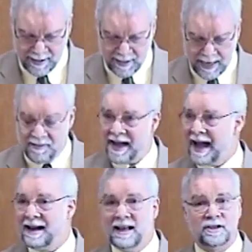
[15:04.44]
And
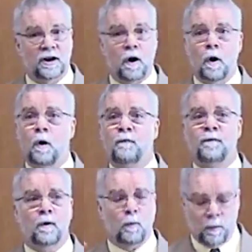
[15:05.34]
that is an
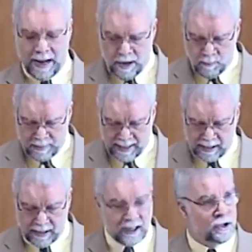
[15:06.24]

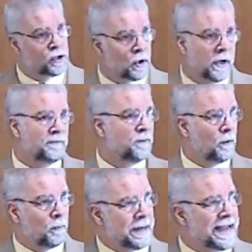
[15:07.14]
overwhelmingly joyful
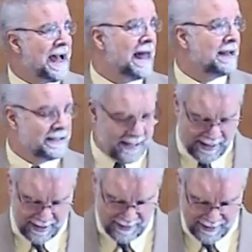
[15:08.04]
reality.
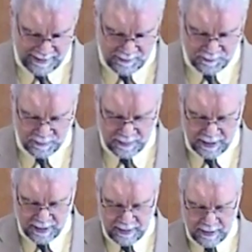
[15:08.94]

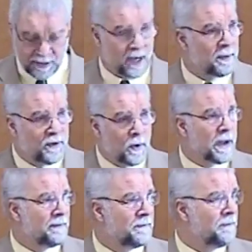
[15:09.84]
Some of you
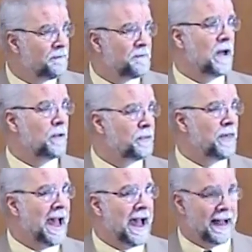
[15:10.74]
have felt
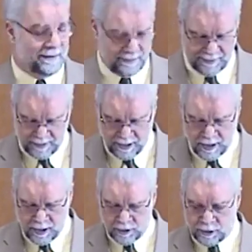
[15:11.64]
that,
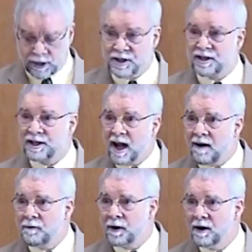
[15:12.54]
to
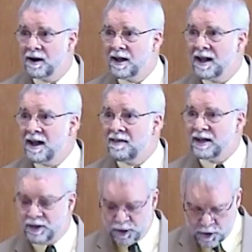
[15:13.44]
discover
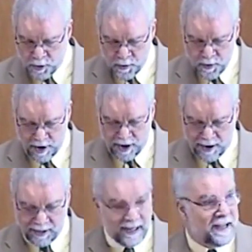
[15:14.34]
that you
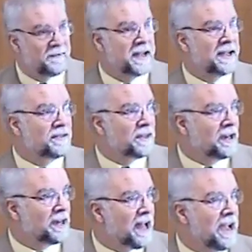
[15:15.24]
are living the
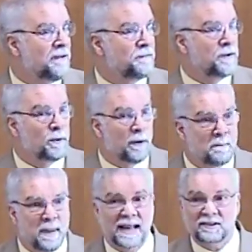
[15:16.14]
life you were
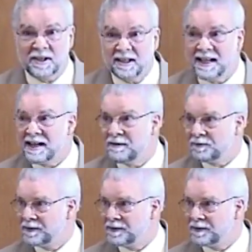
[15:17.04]
meant to live.